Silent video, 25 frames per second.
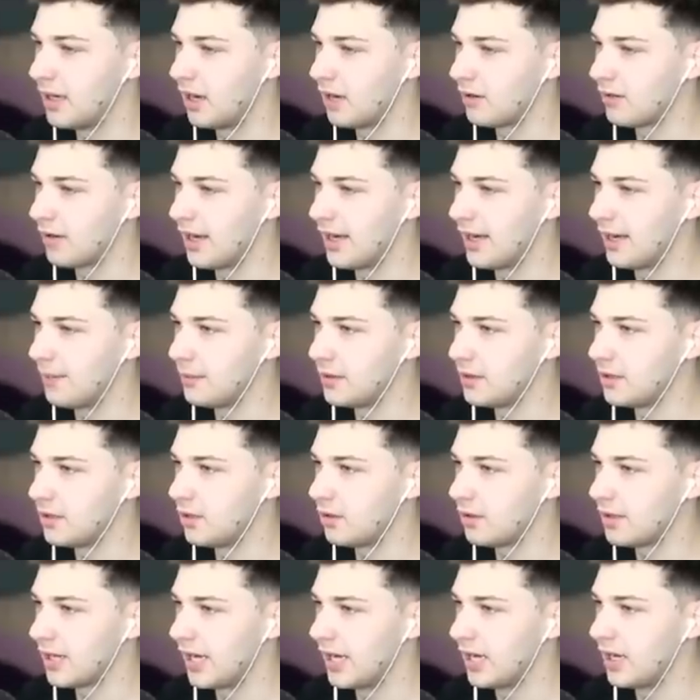All right,
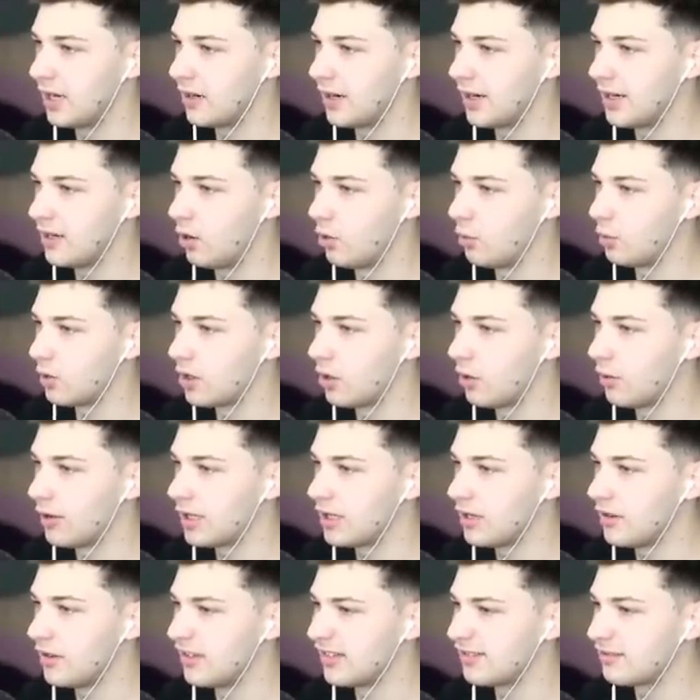okay, all right. Oh, we're going
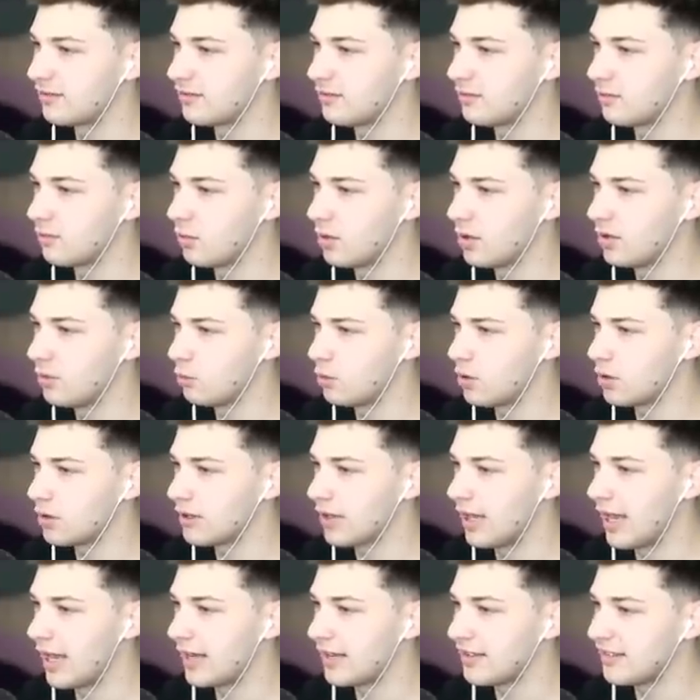into this. What
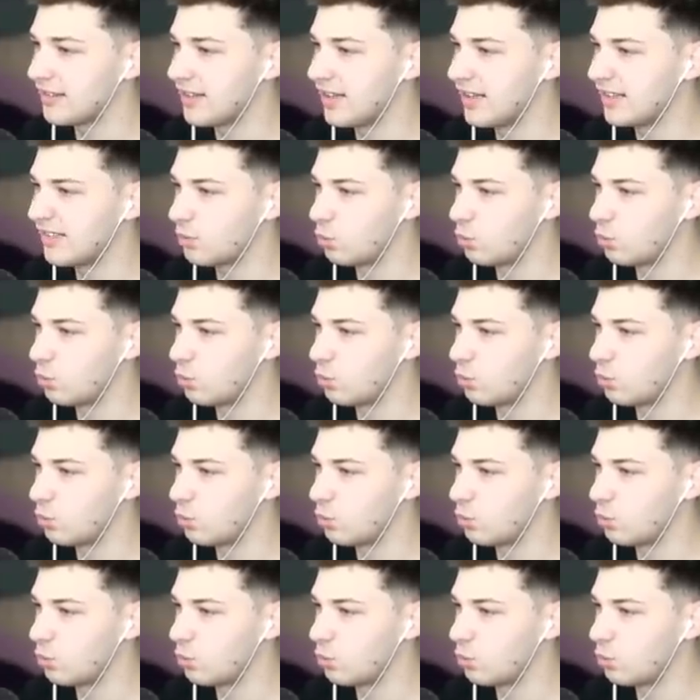the heck is this?